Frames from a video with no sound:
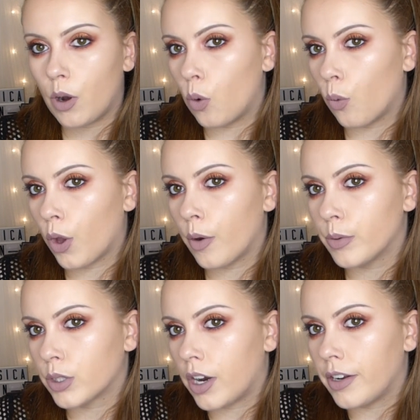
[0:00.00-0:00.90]
Although
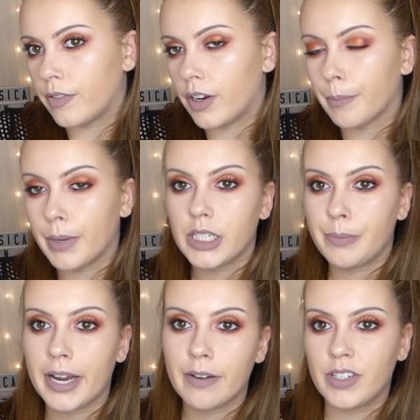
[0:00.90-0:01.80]
it was kind of like meant
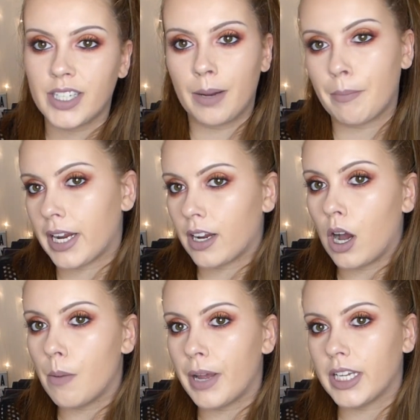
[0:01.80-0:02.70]
to be everyday
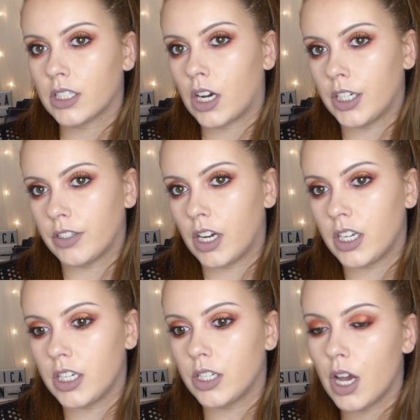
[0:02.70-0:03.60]
makeup, it's kind of
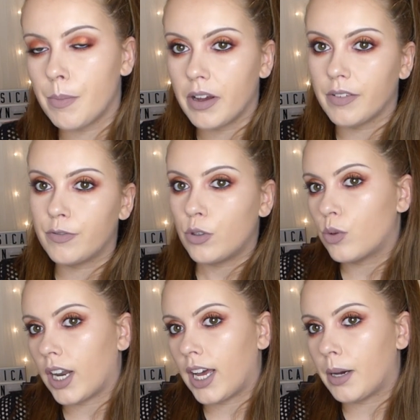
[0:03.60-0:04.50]
turned into a bit of
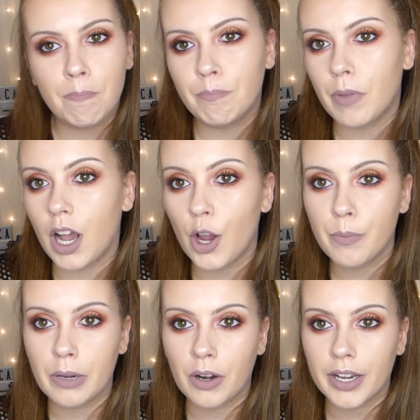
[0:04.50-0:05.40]
full glam, but I
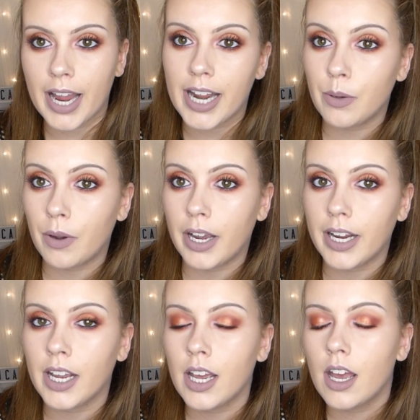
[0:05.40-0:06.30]
hope you like it
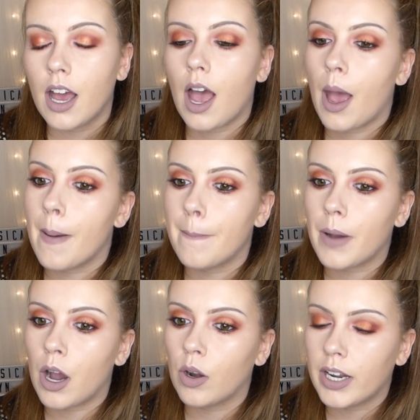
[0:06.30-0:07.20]
anyway.
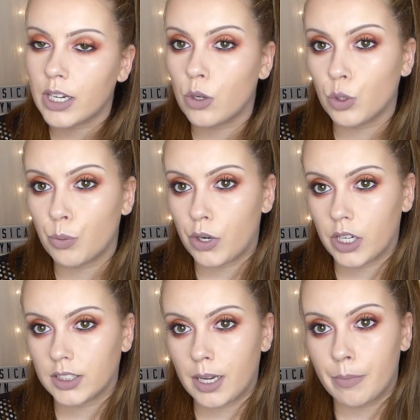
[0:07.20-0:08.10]
I'll link all the
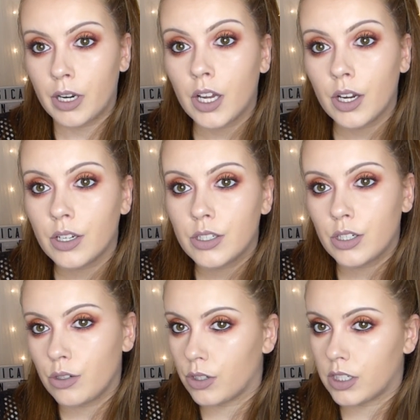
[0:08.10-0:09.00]
products down below so
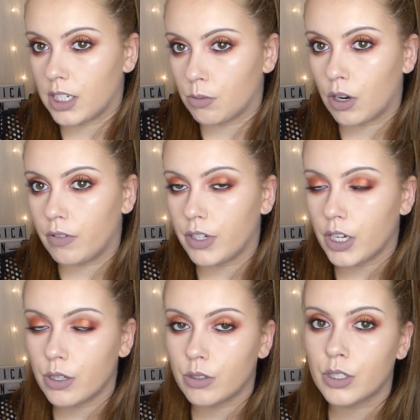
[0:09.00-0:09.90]
you can see what I've
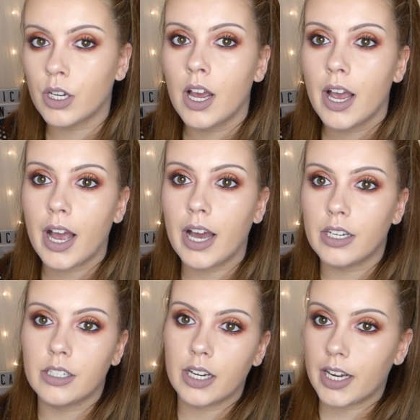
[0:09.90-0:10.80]
used.
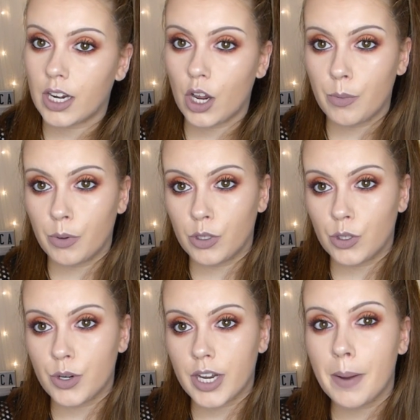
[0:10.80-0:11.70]
And again, I hope you
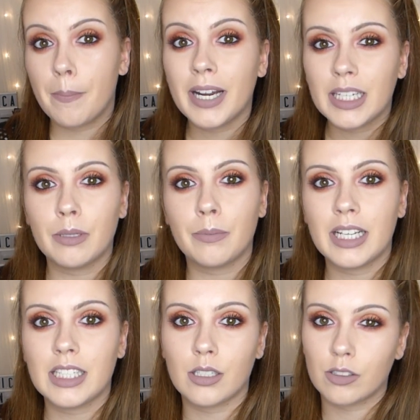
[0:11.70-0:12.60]
enjoyed it. Please
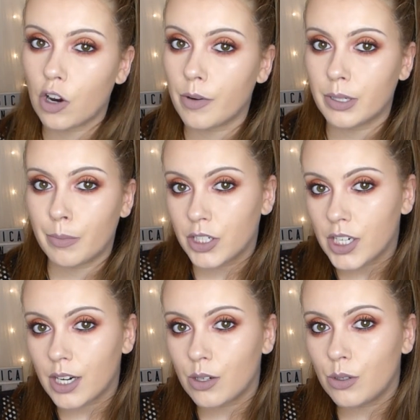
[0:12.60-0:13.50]
subscribe to my
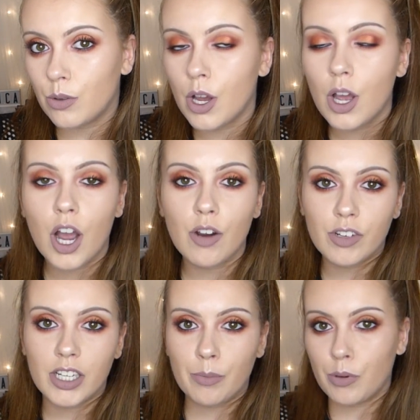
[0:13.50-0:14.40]
channel. I
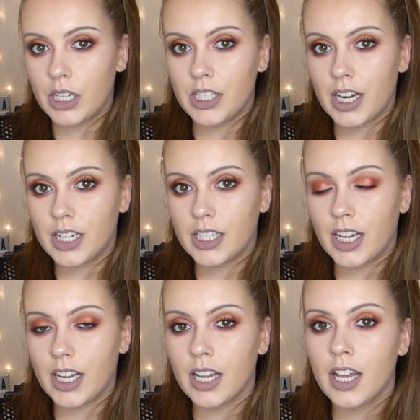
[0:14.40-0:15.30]
really appreciate
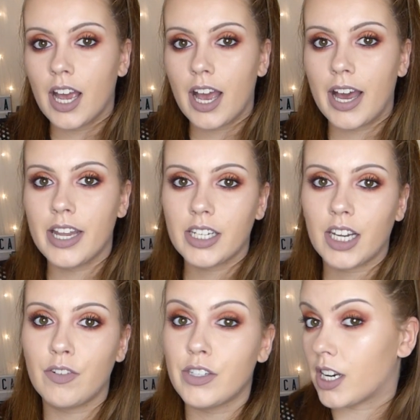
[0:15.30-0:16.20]
it. And
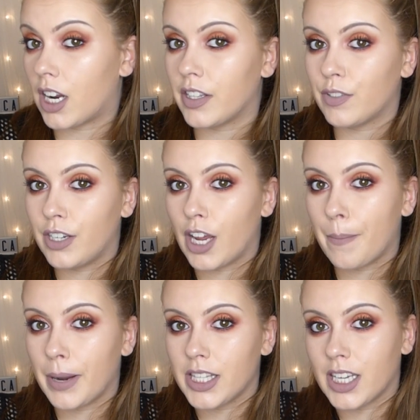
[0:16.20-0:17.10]
if you did like this
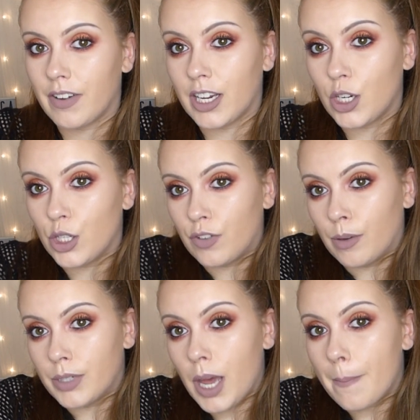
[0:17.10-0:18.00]
video, please give it a huge
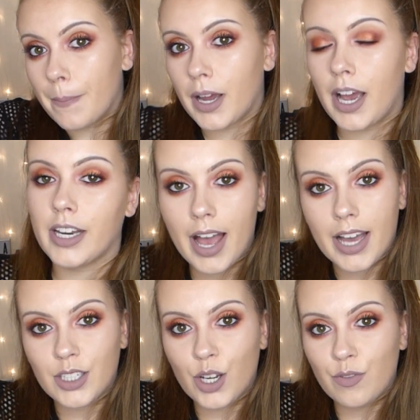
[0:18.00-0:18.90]
thumbs up.
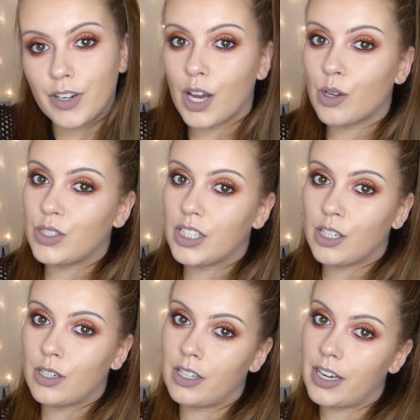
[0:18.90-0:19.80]
And hopefully I'll see
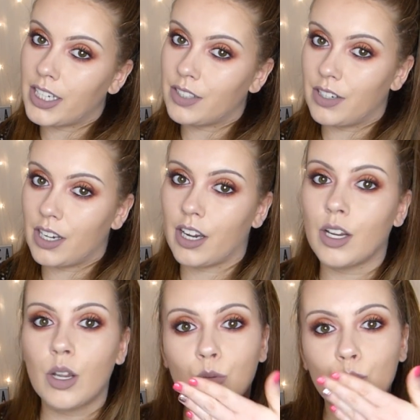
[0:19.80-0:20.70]
you in the next video.